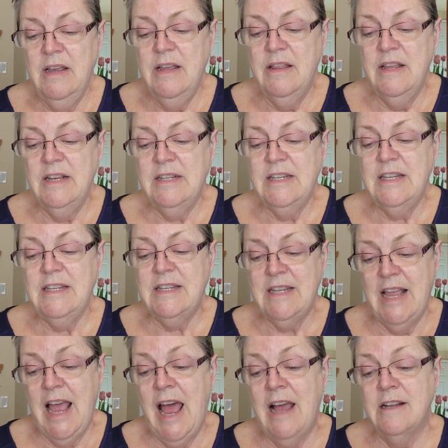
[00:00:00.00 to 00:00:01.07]
This
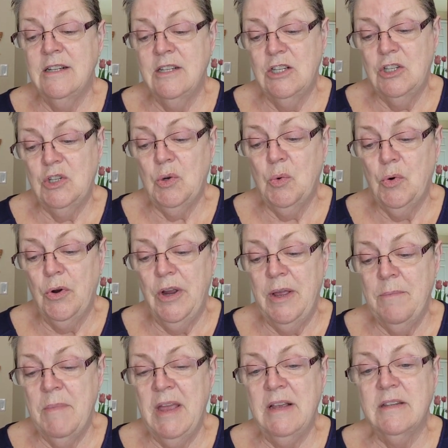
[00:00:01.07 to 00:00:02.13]
sad story
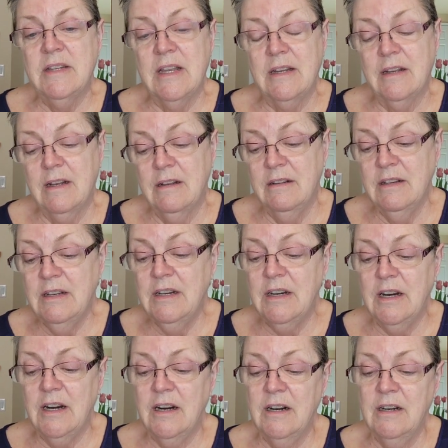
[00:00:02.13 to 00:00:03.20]
makes it
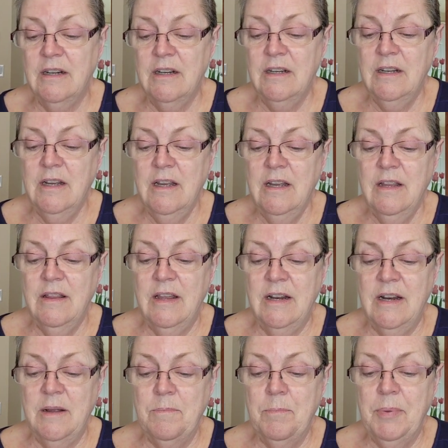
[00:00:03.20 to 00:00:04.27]
clear that
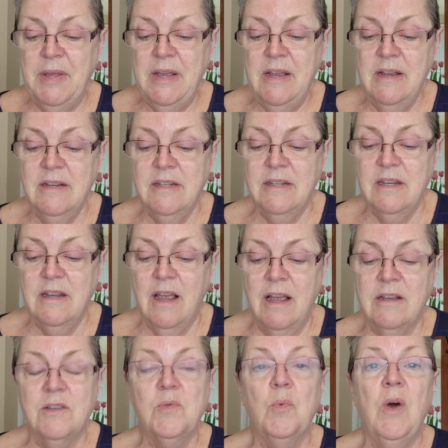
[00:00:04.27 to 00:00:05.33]
in peace
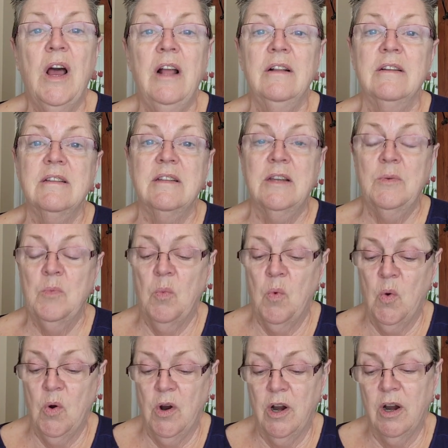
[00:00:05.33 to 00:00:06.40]
as well as in
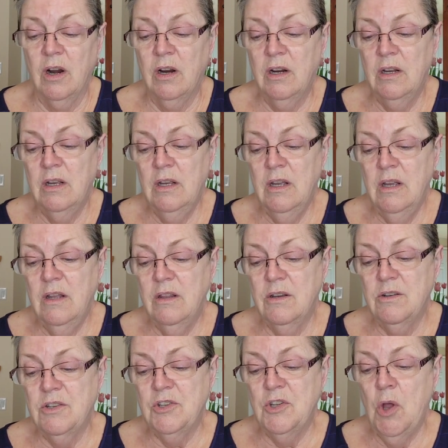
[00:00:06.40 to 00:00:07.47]
war,
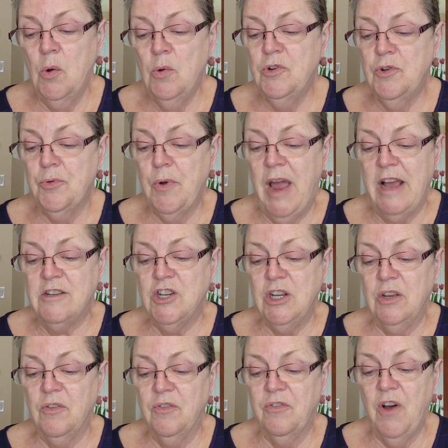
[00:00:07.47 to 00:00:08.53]
there's no
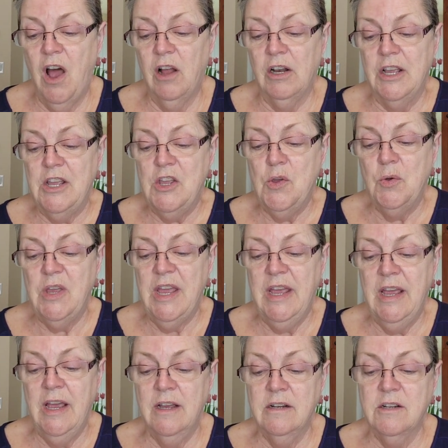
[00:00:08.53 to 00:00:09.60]
tragic folly you
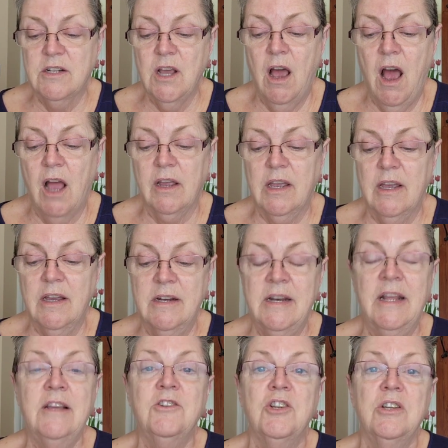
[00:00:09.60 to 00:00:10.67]
can't talk a
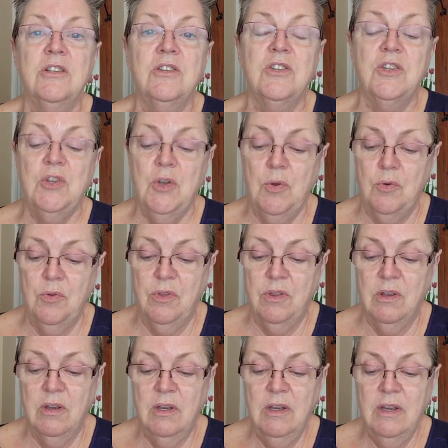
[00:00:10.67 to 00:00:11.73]
nation's
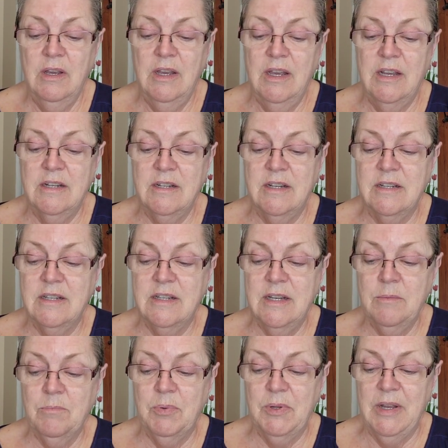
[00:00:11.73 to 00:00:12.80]
youth into
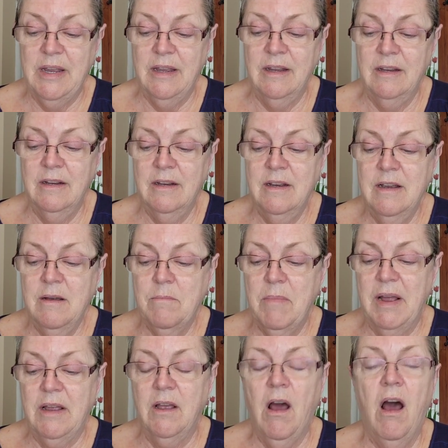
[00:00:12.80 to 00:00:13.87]
simply
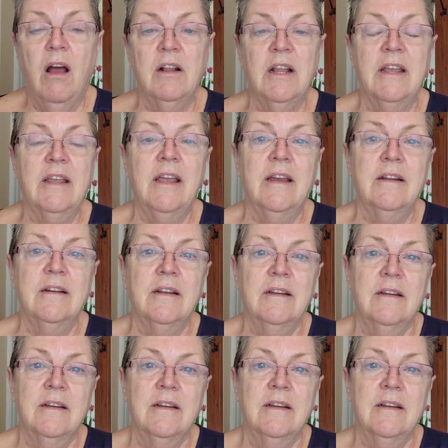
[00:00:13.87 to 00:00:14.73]
by calling it